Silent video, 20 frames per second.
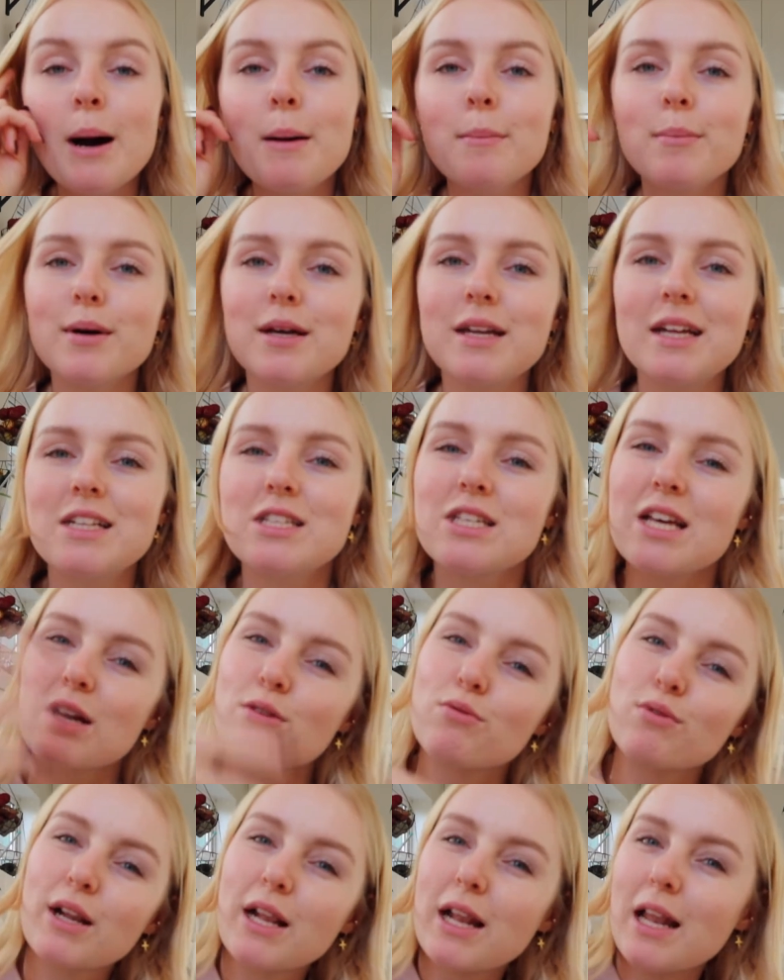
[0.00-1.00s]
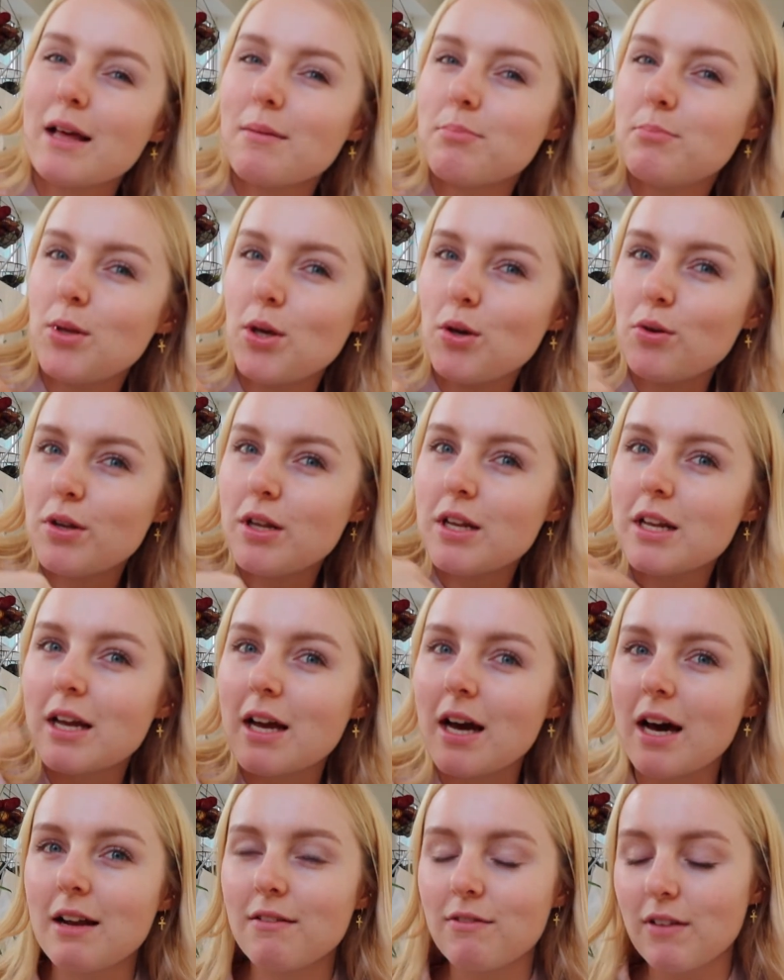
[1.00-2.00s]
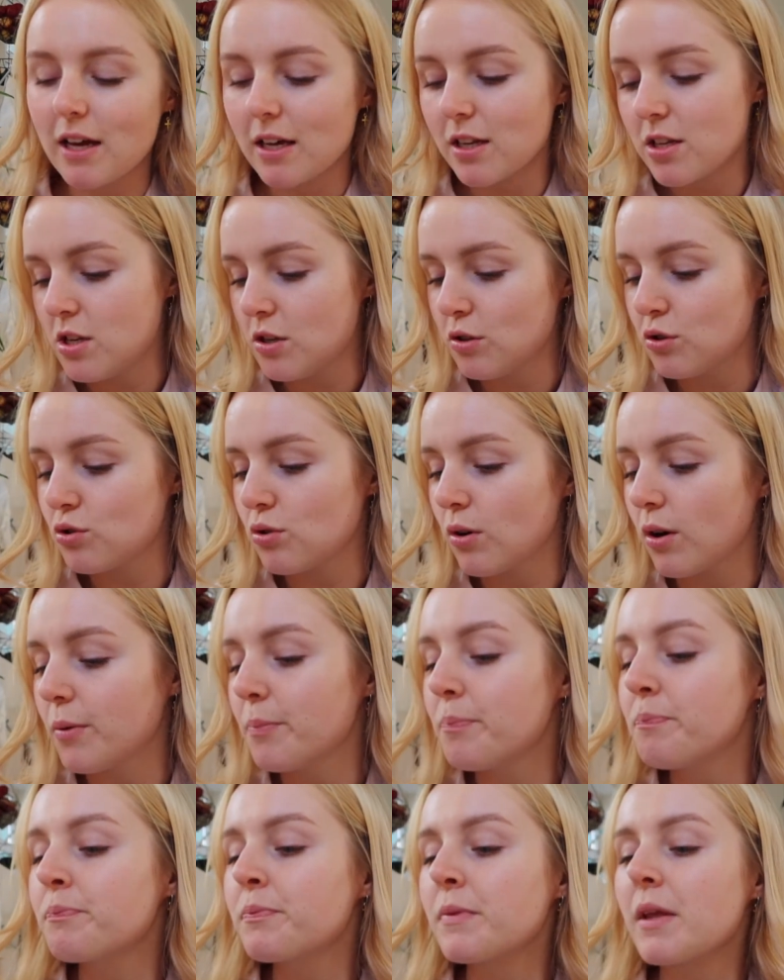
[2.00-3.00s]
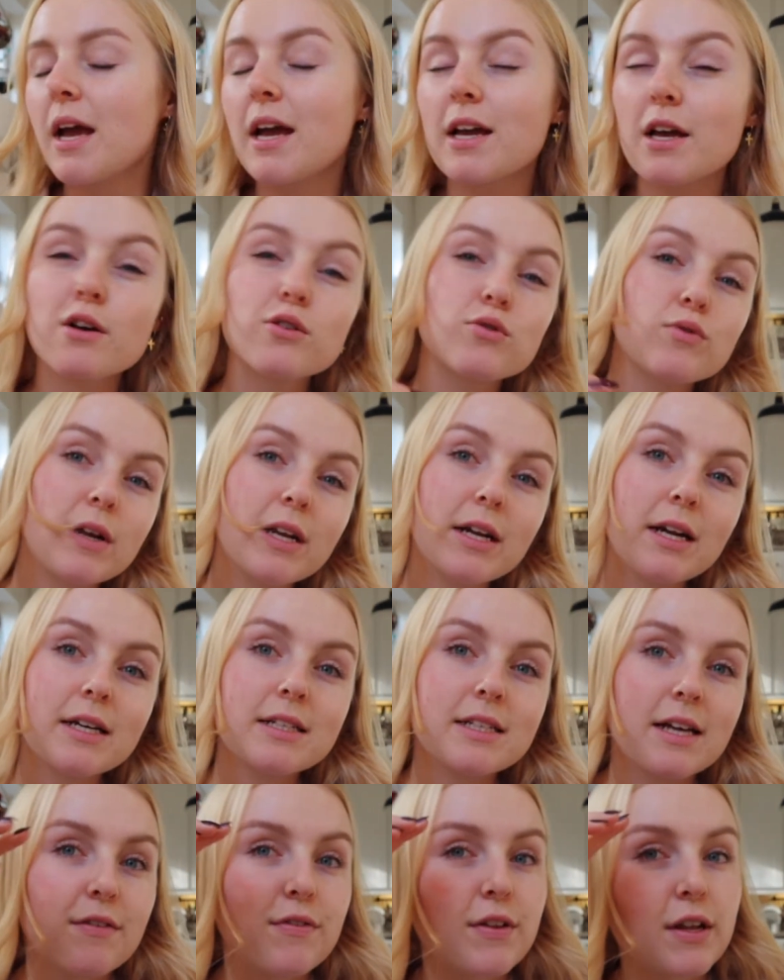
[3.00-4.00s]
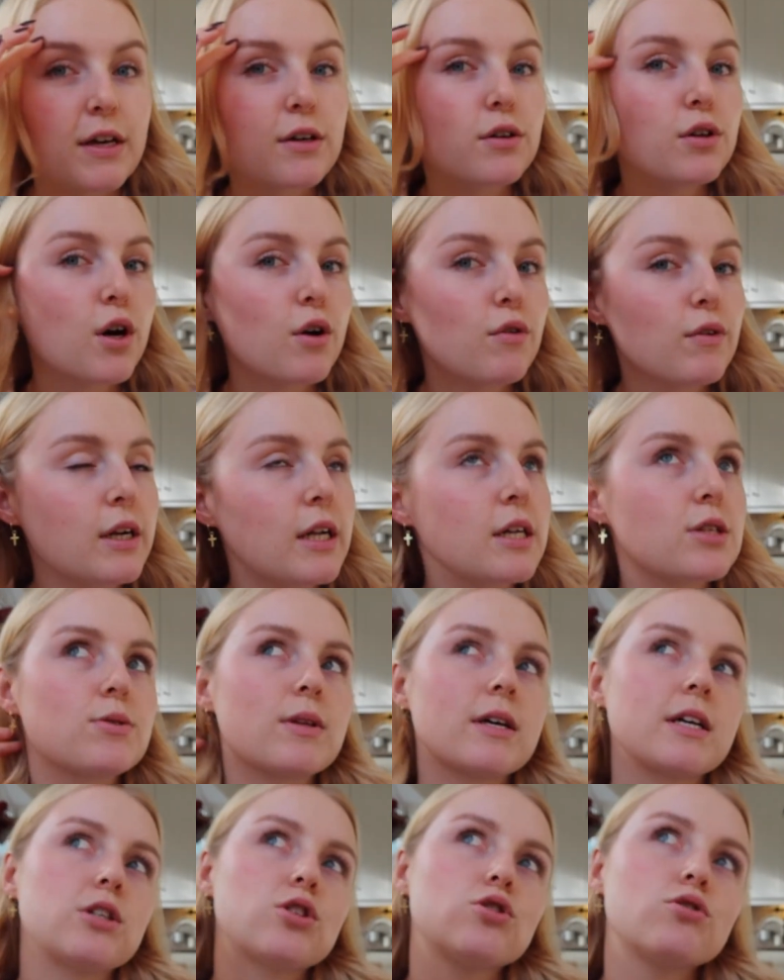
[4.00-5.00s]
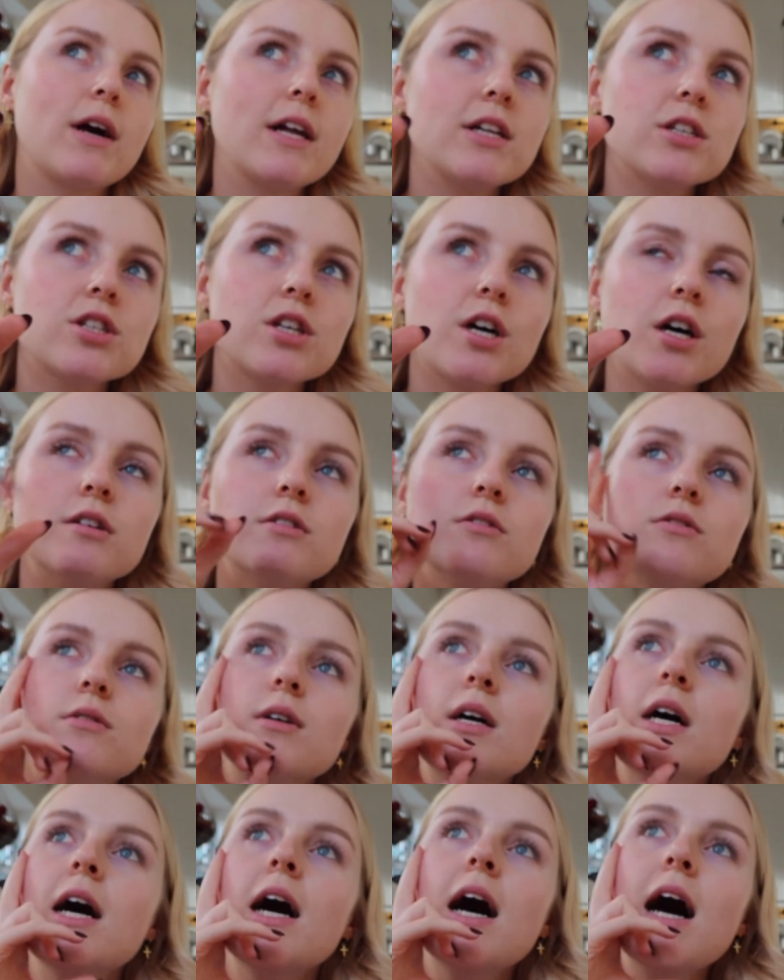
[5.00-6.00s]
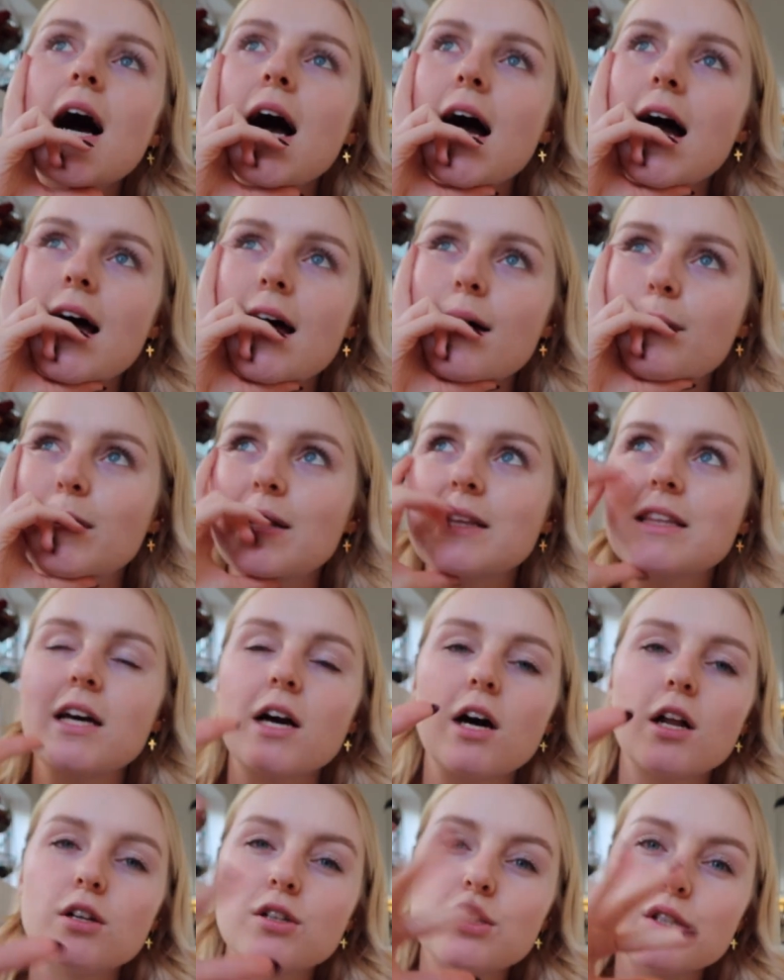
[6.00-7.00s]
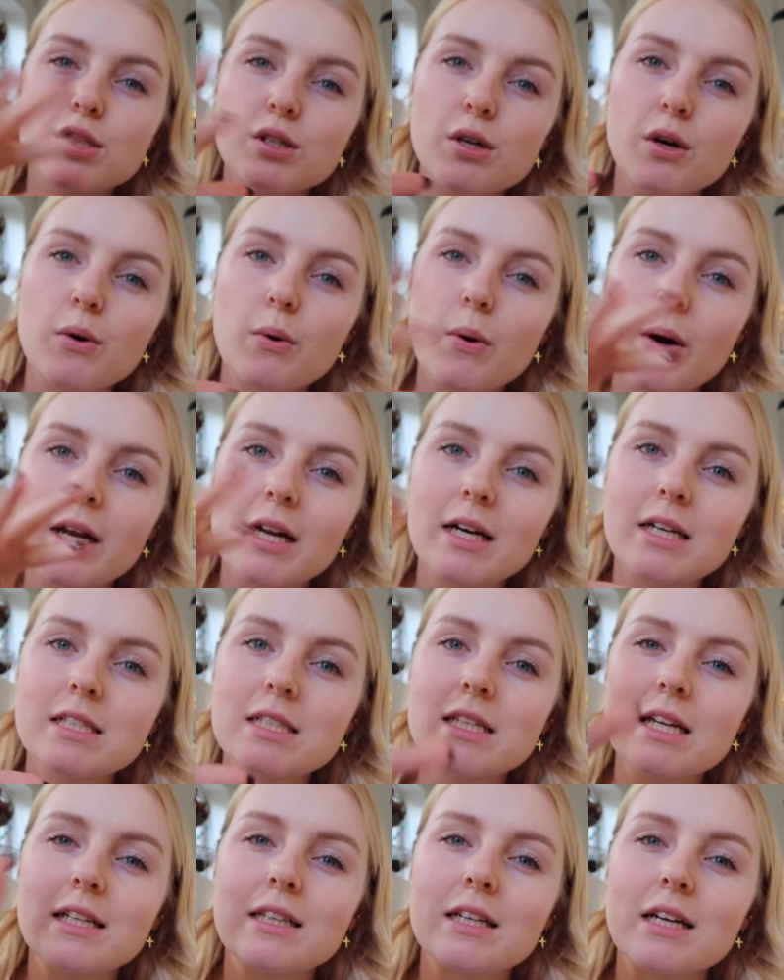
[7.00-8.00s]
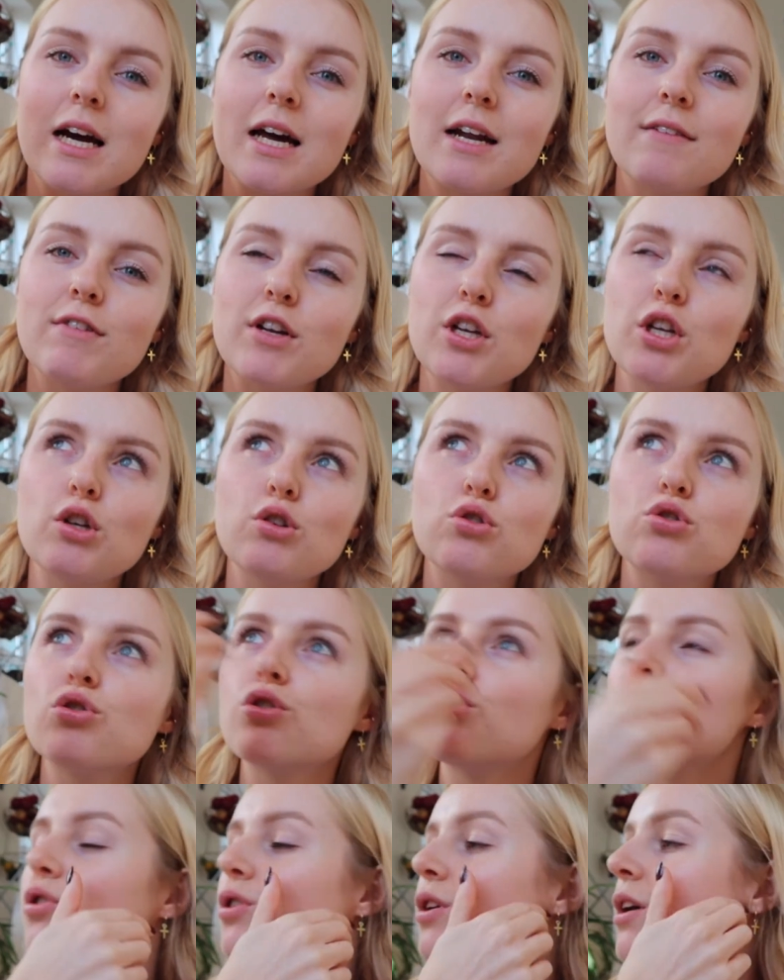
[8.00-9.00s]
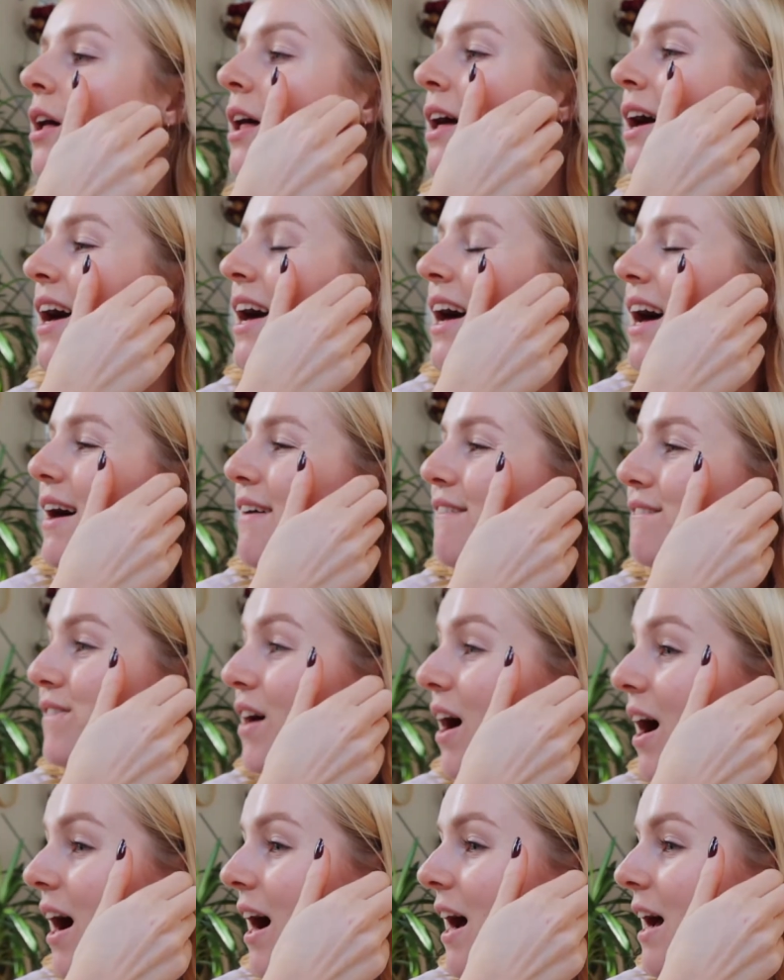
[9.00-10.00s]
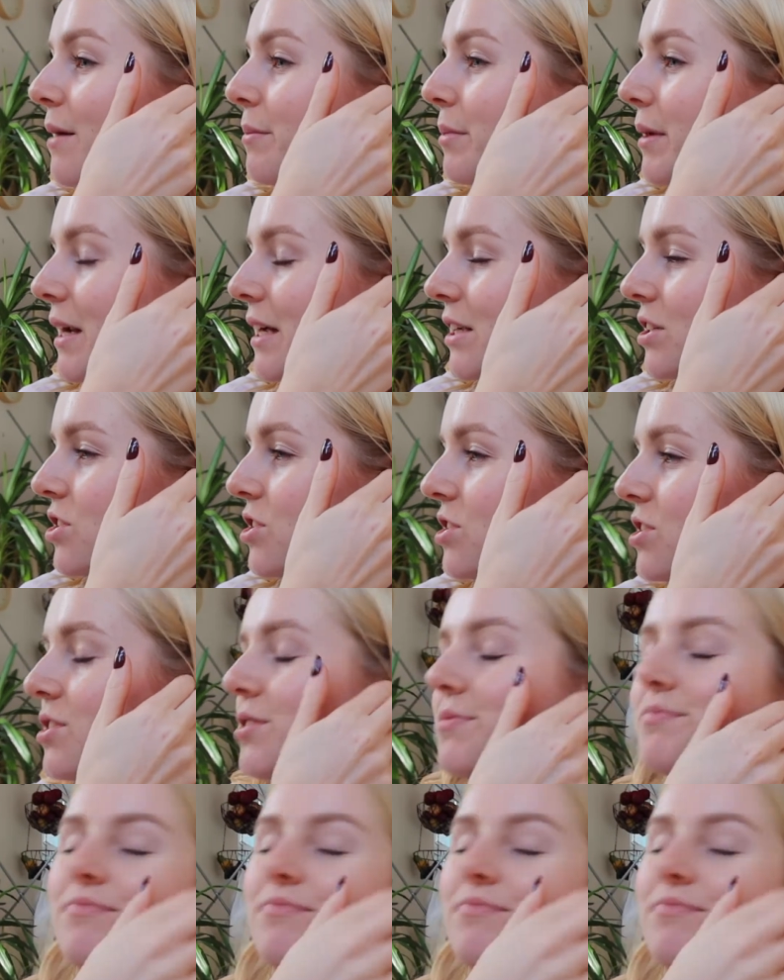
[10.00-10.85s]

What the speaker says: but it's like really like muted and kind of like neutral. It goes really nice. I feel like it'll go really nice with like a trench coat, and like the colours go quite nicely, like they're kind of a neutral vibe, and I just